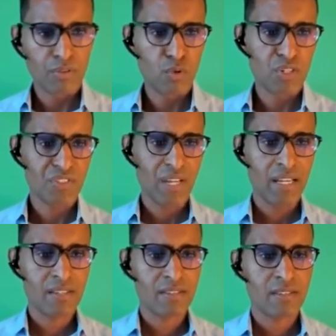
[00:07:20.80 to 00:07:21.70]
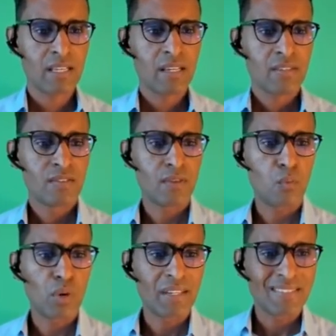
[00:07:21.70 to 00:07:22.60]
One of the worst signs
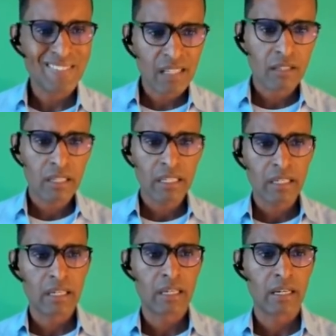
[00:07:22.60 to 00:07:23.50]
someone secretly